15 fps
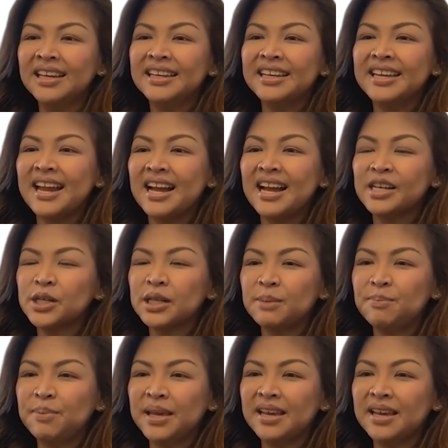can actually
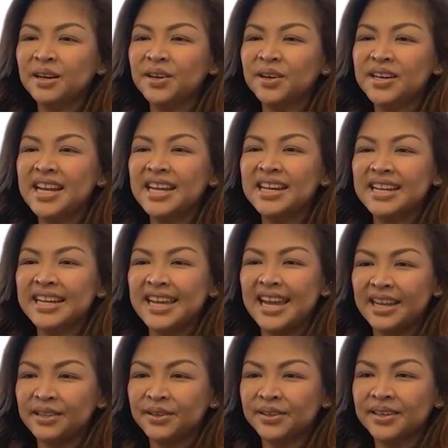be a good
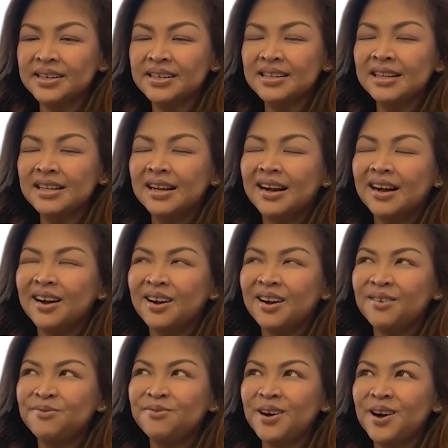indicator
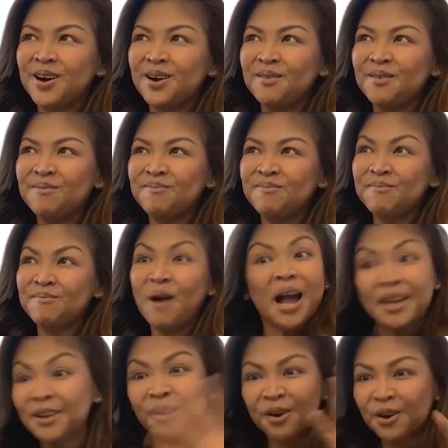of
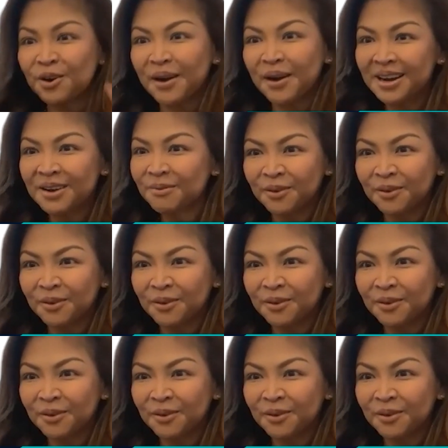your credit